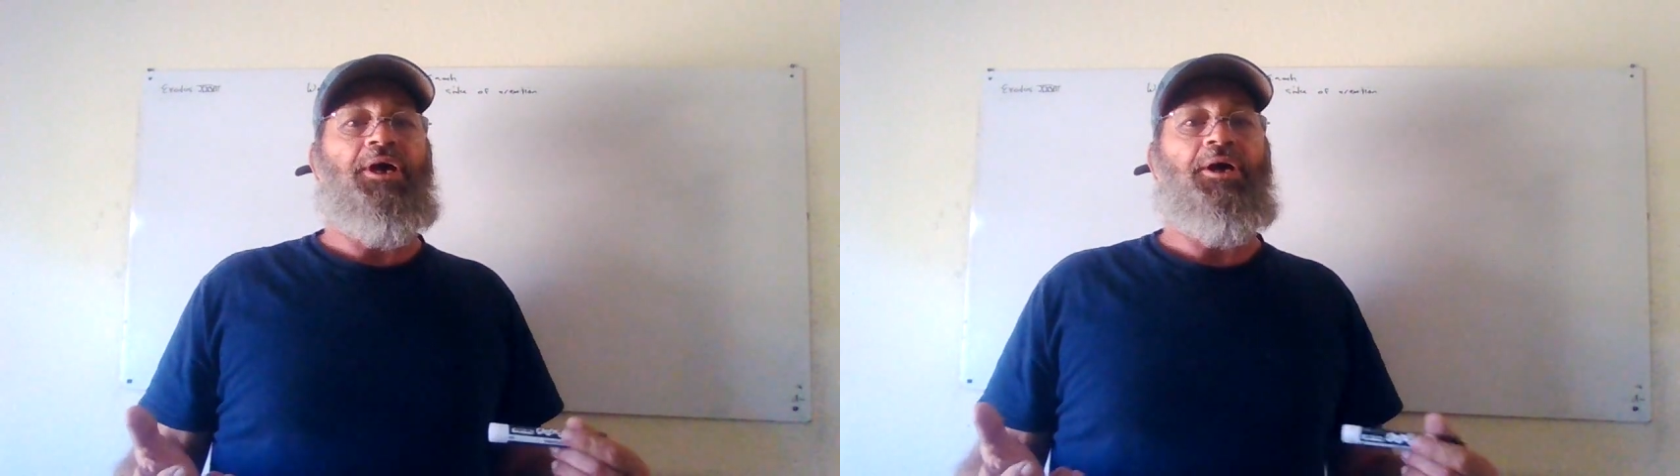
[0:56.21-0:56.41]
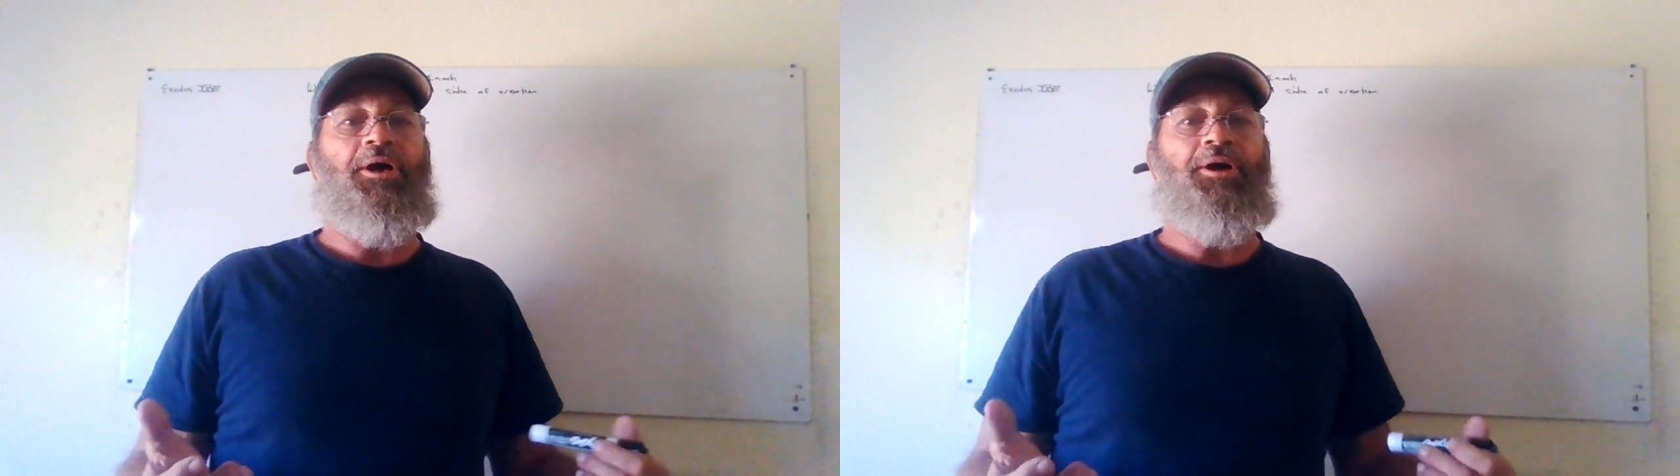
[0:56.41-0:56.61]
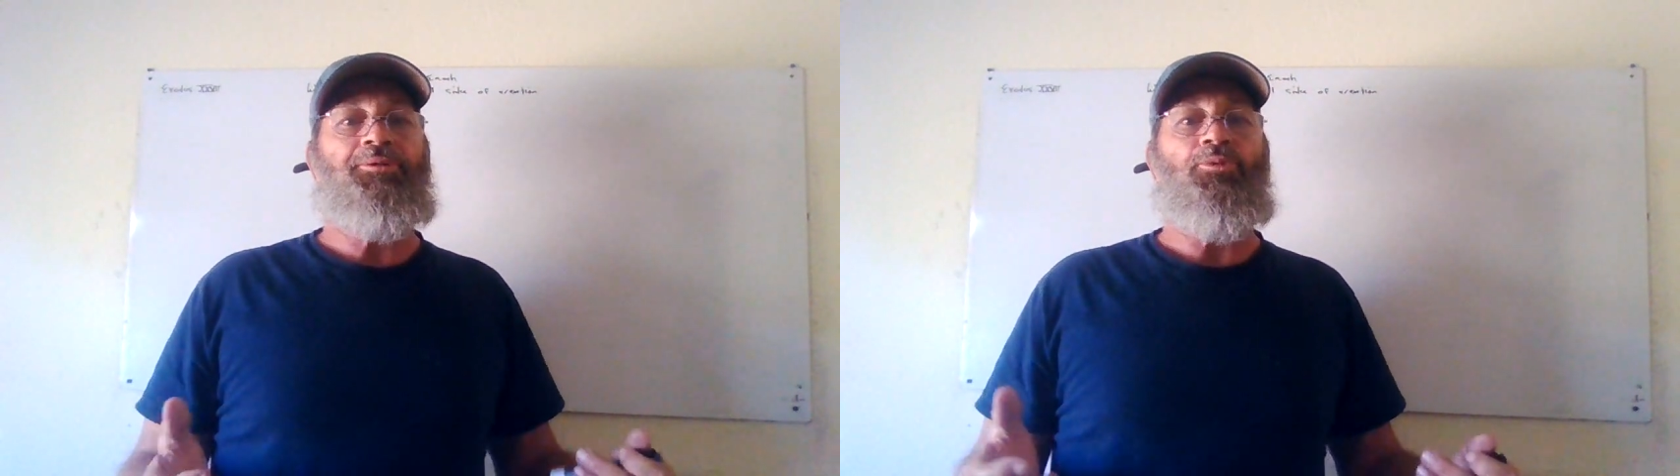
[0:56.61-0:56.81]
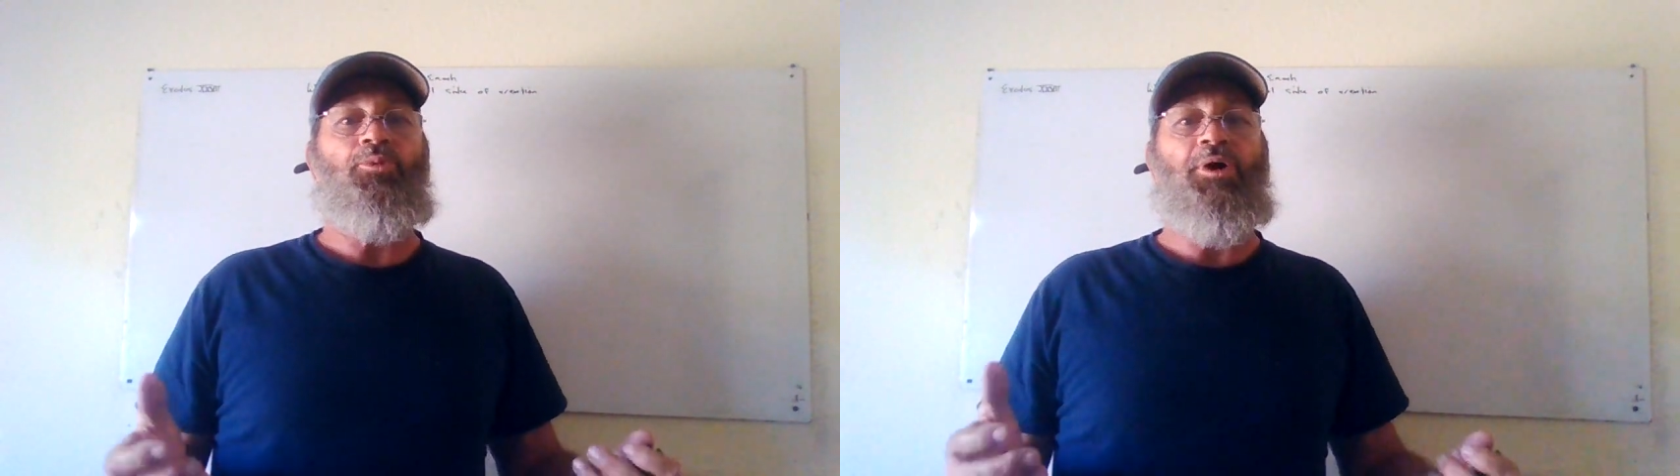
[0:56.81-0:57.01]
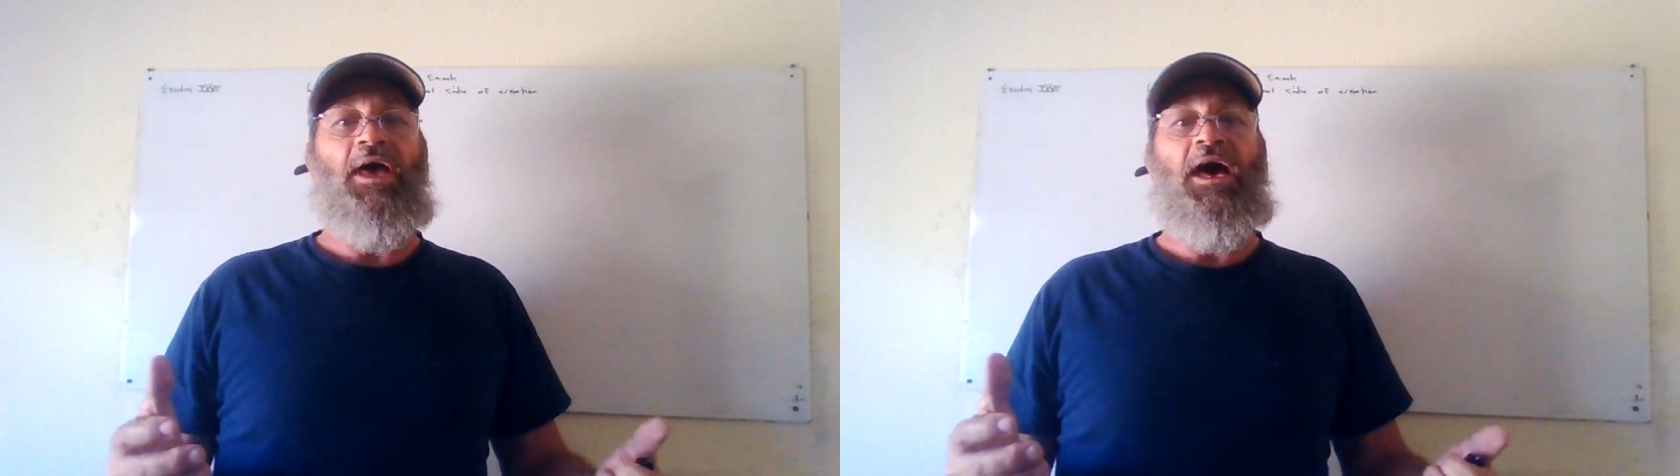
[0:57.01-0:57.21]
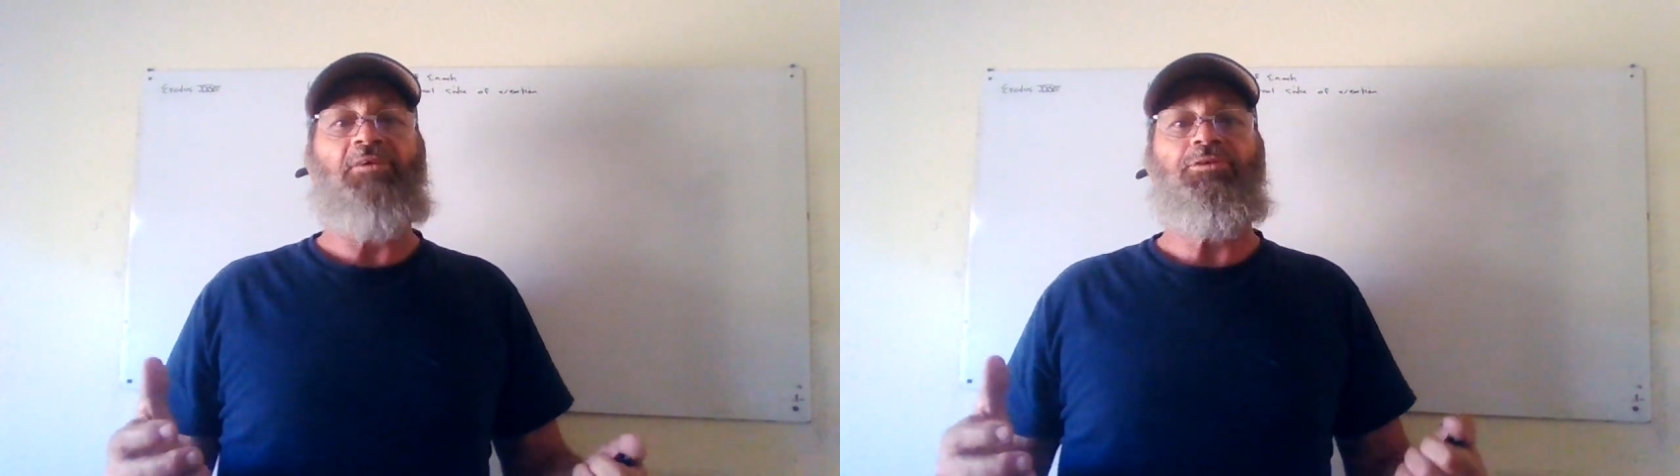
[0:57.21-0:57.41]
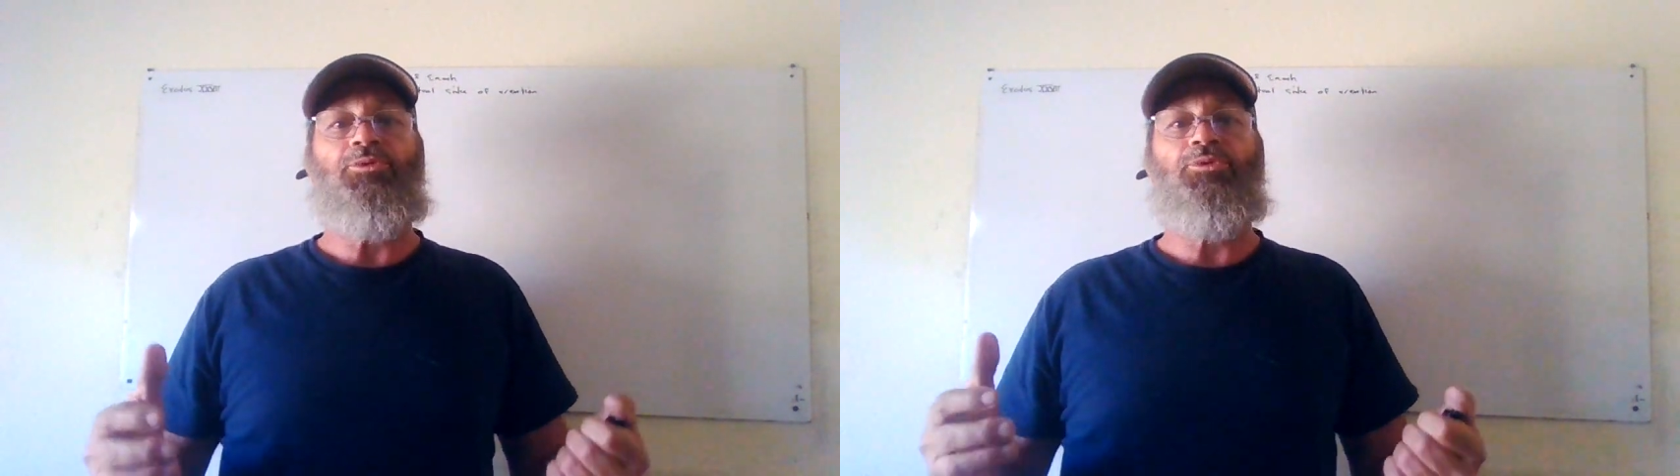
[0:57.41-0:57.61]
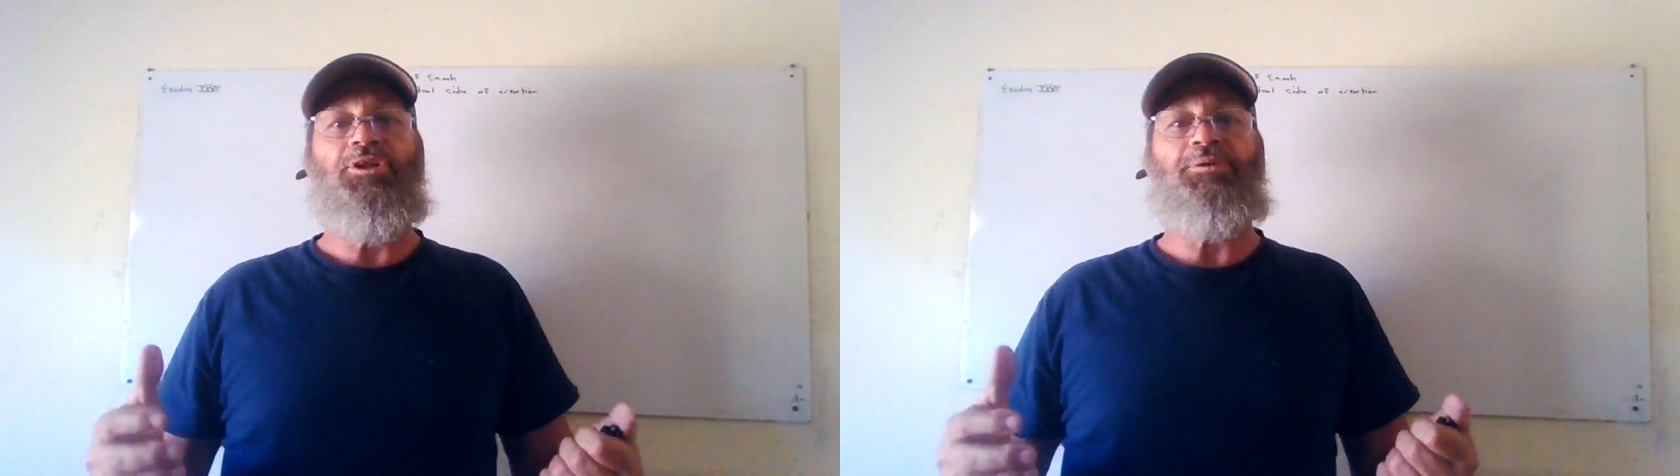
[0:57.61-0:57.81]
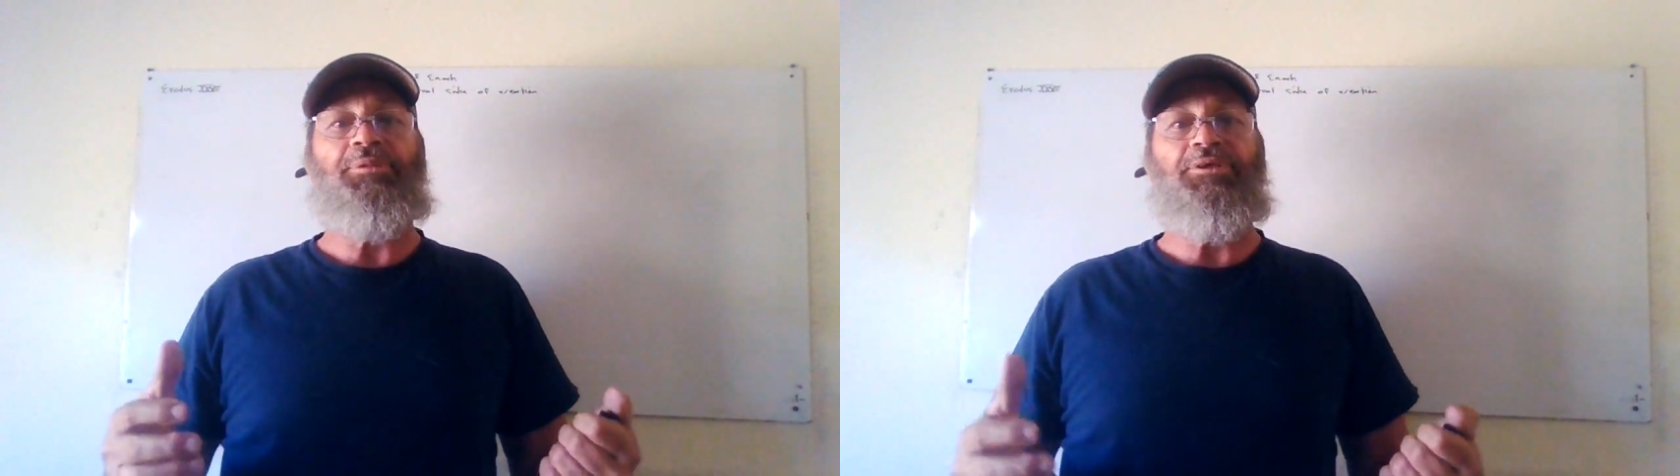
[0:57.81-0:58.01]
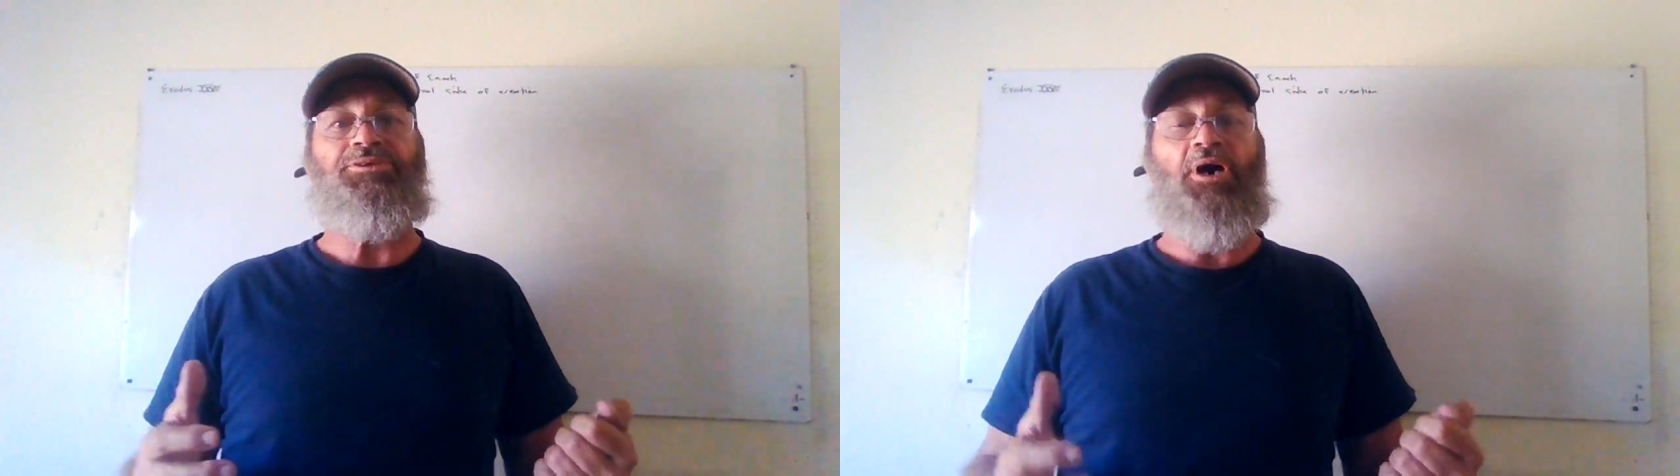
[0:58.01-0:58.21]
and we haven't really
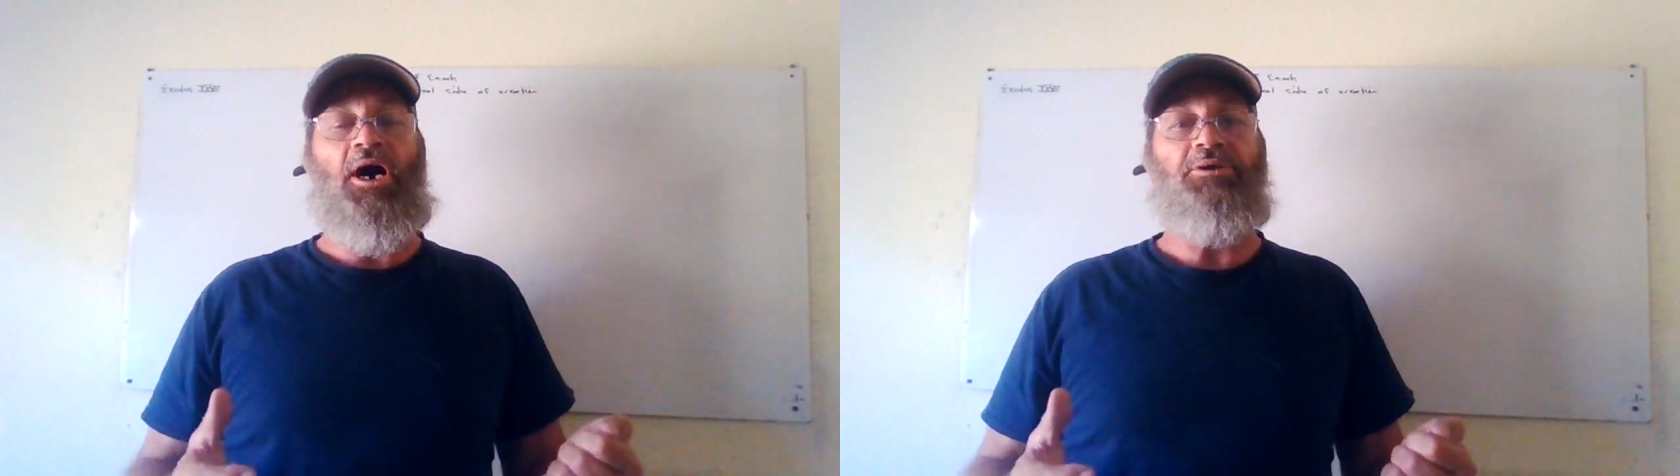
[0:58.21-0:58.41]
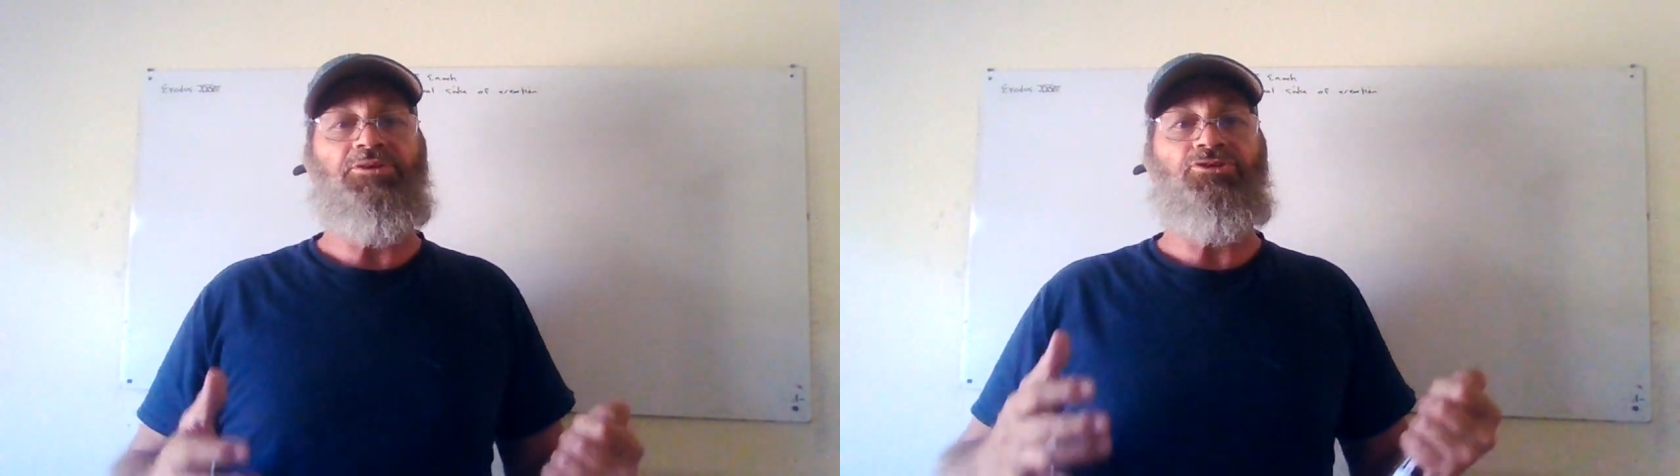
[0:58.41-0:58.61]
been taught